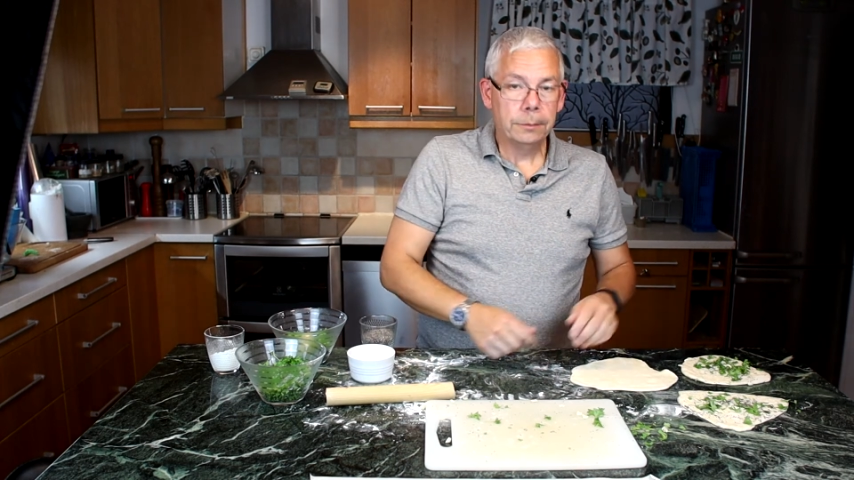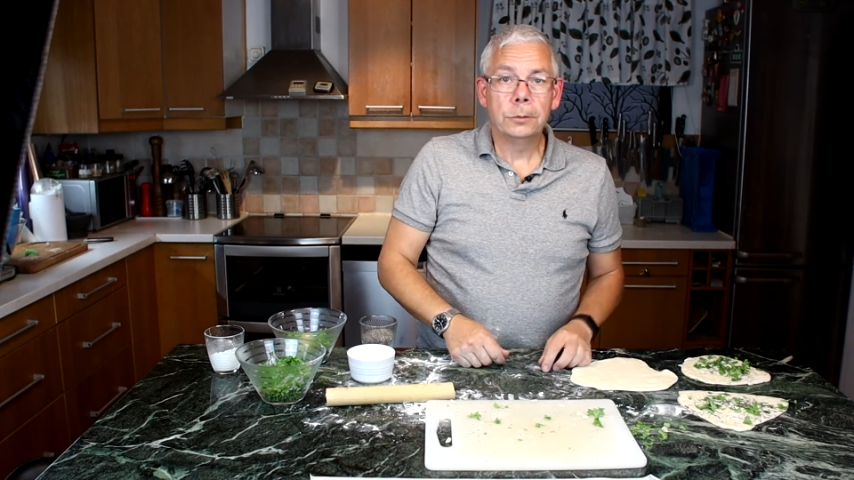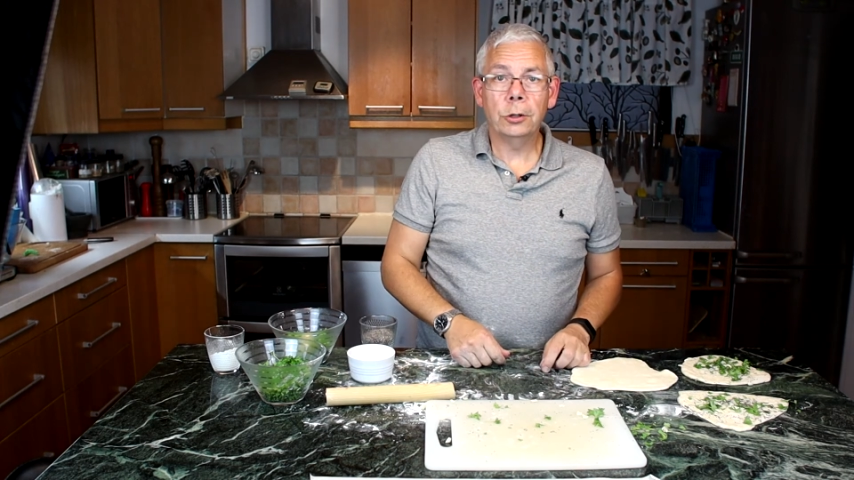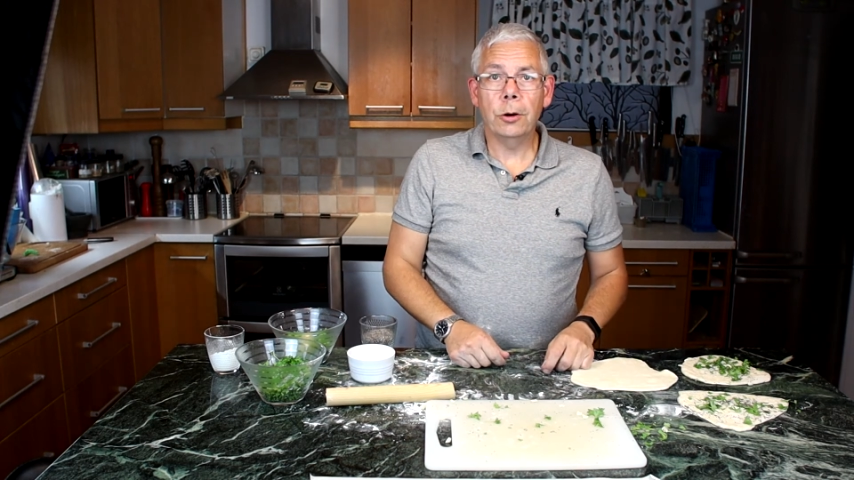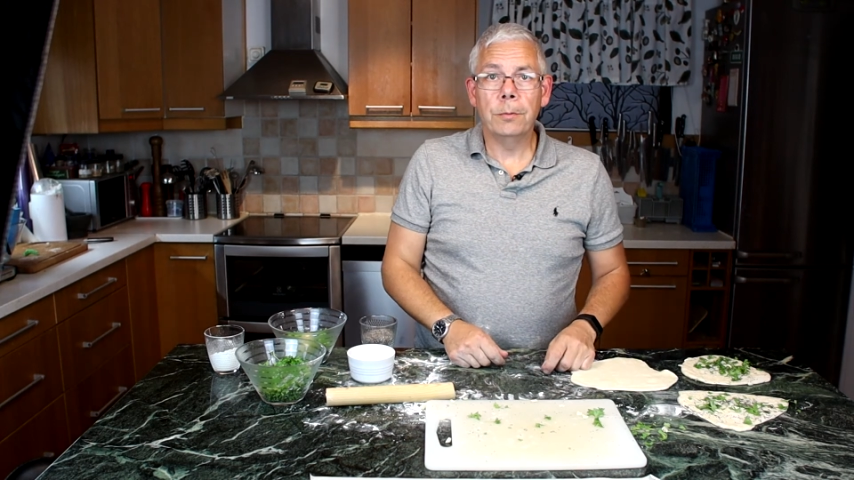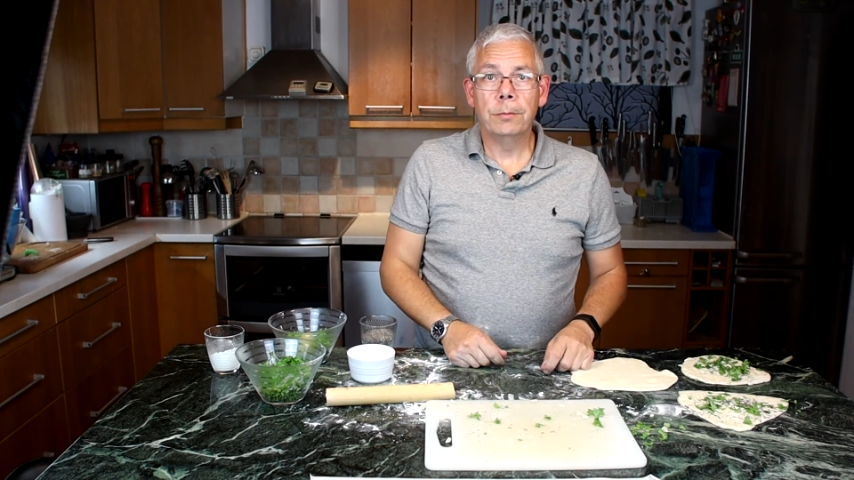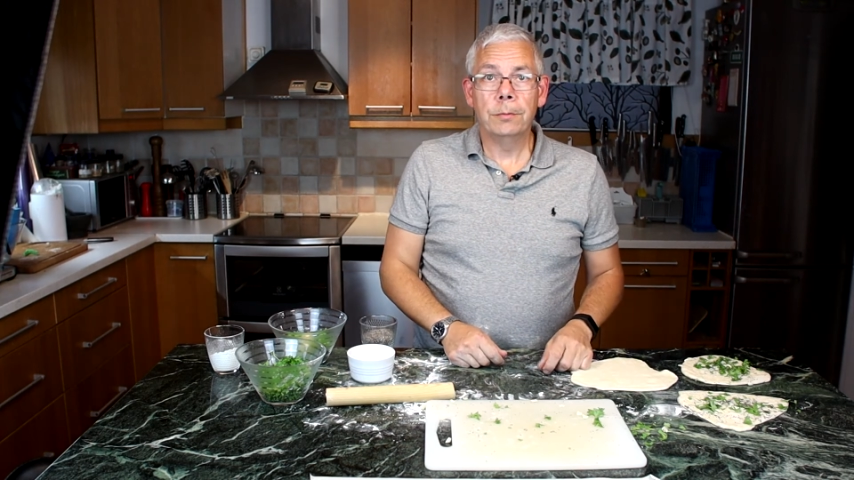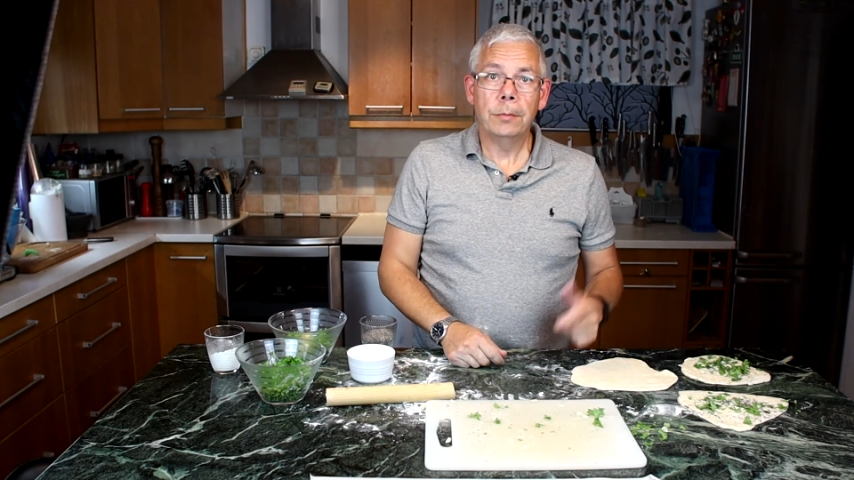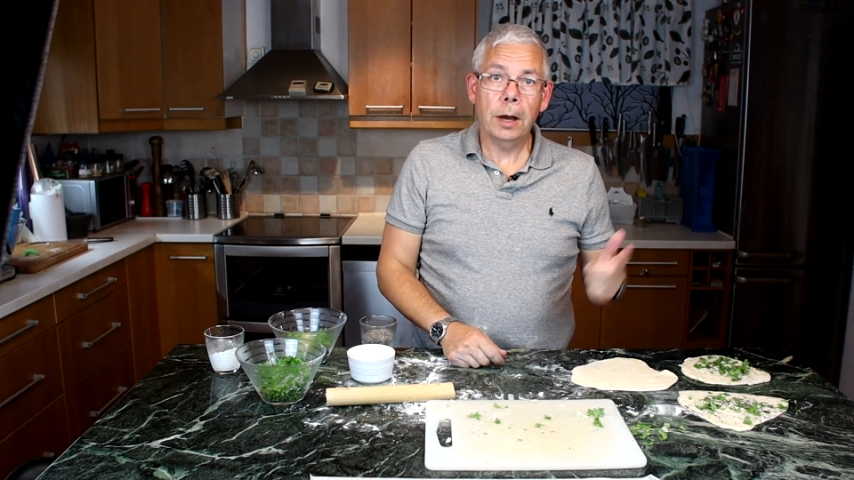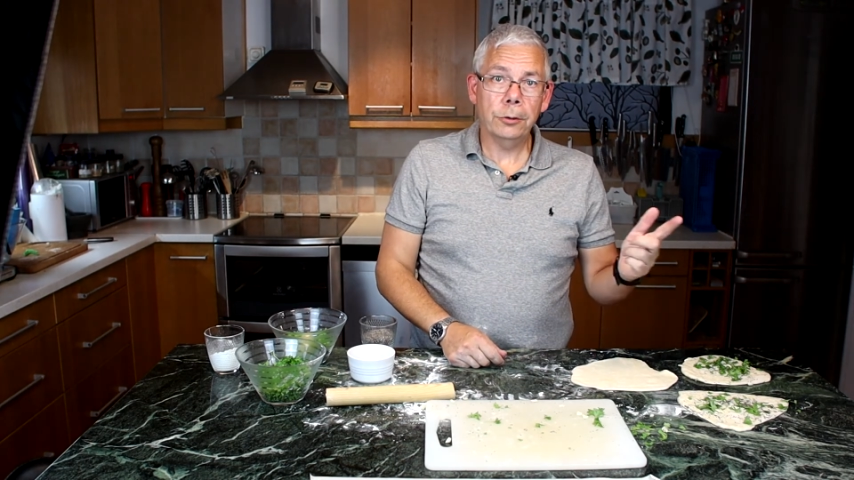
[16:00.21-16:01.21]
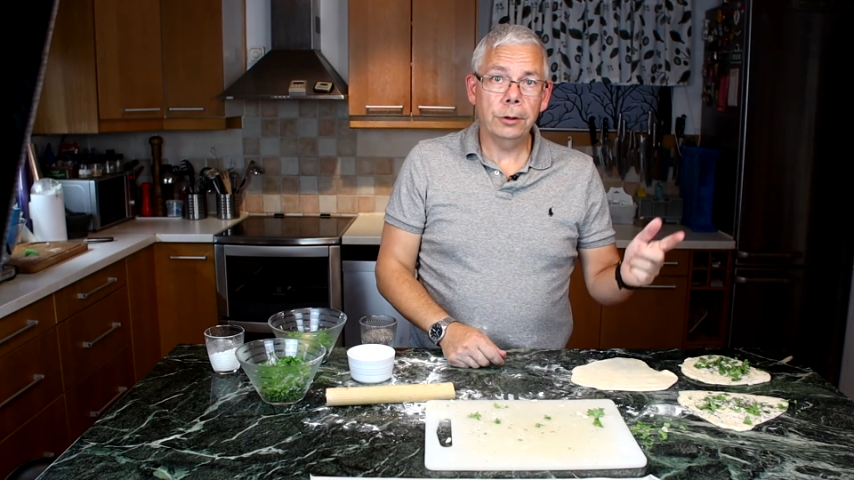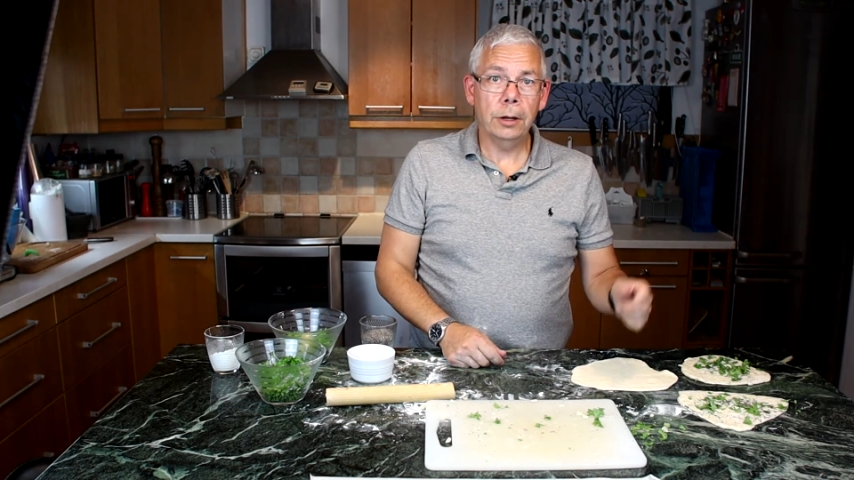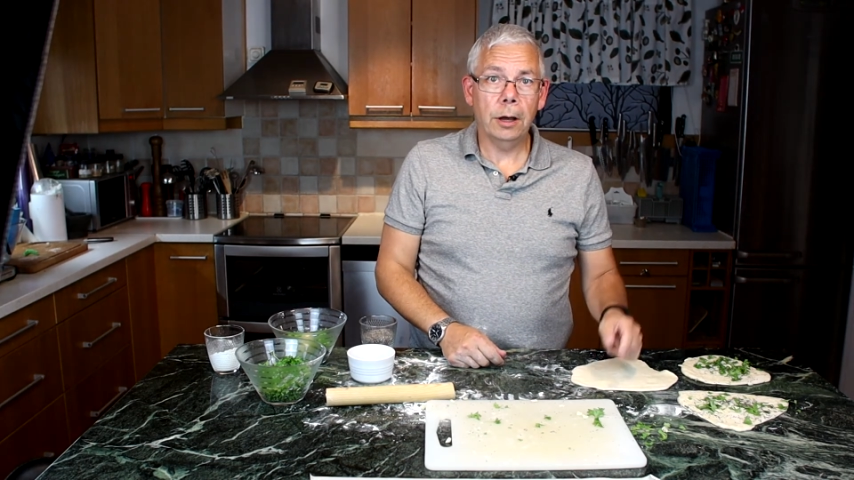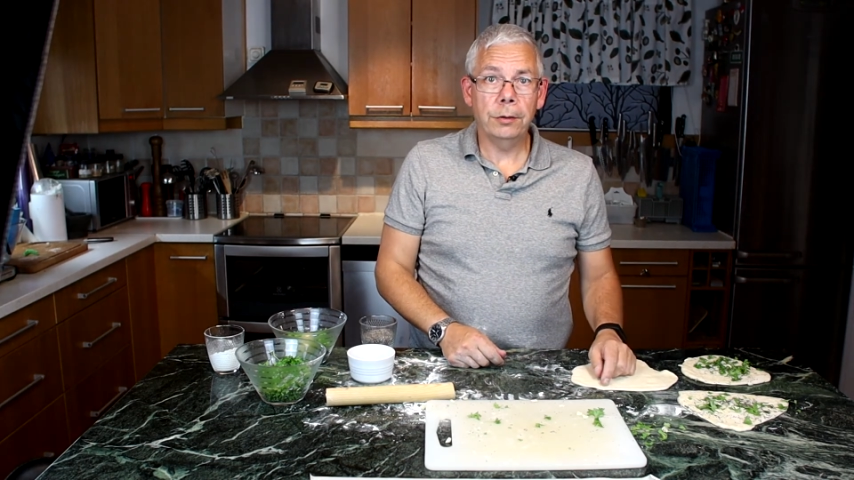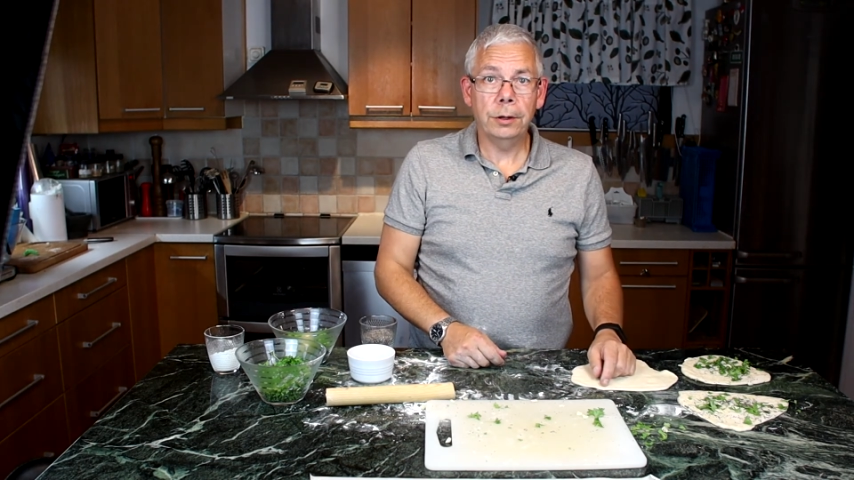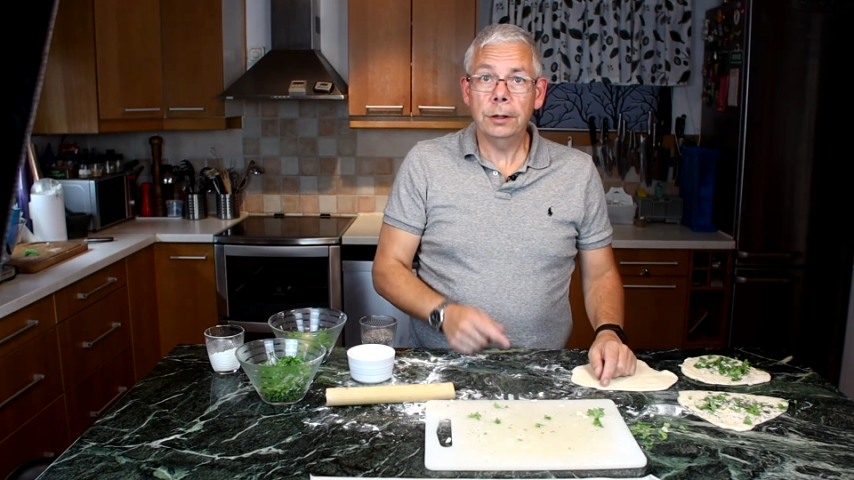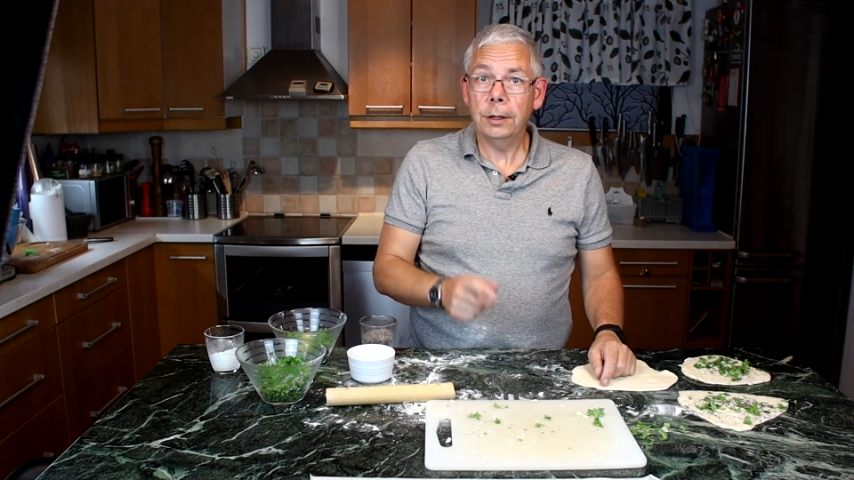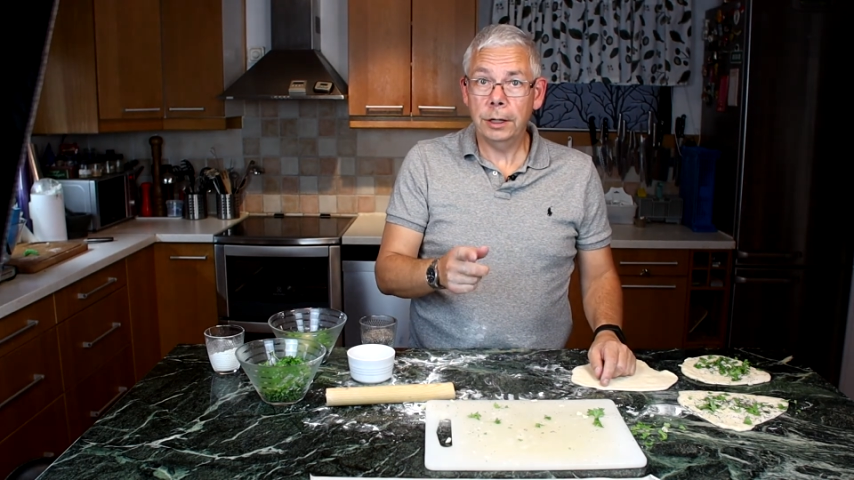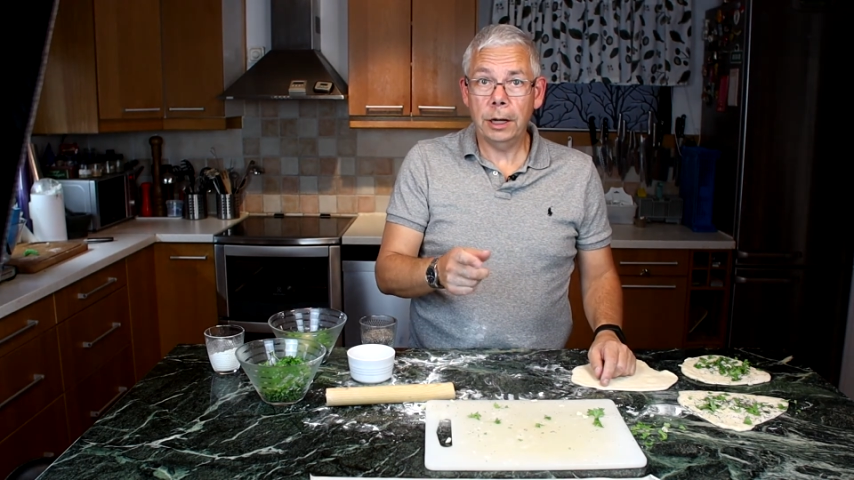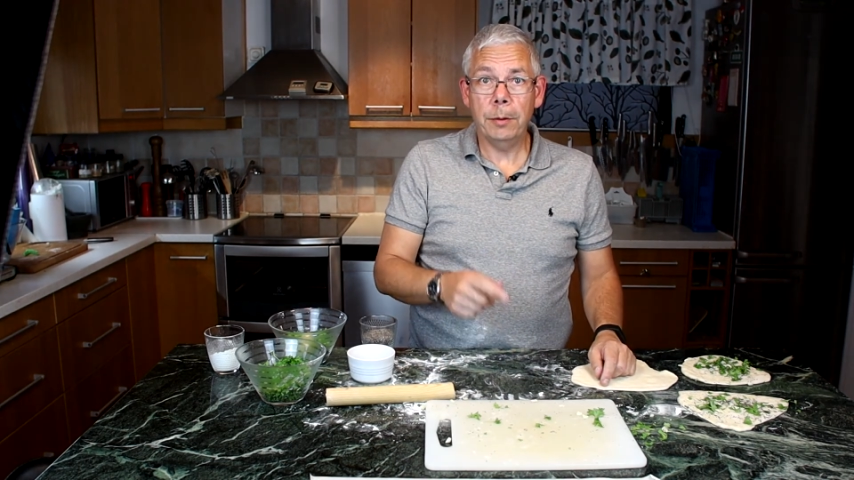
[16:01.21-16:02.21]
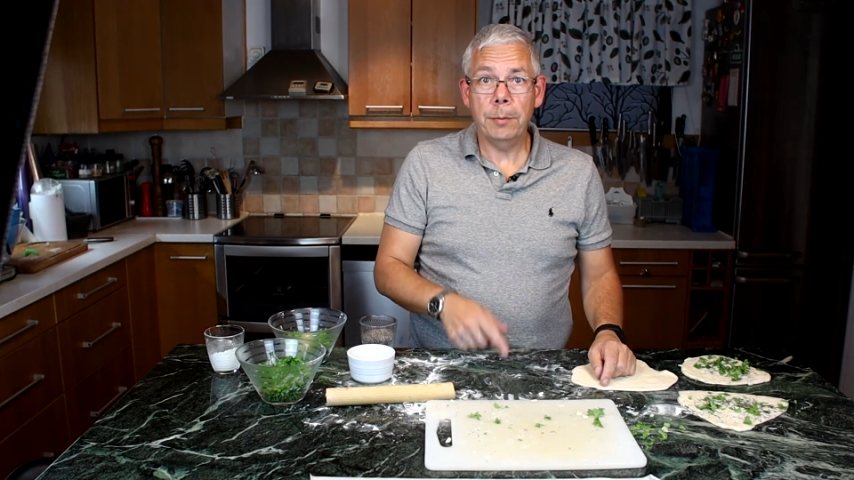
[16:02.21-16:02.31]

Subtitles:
so out in the oven, and then I'll be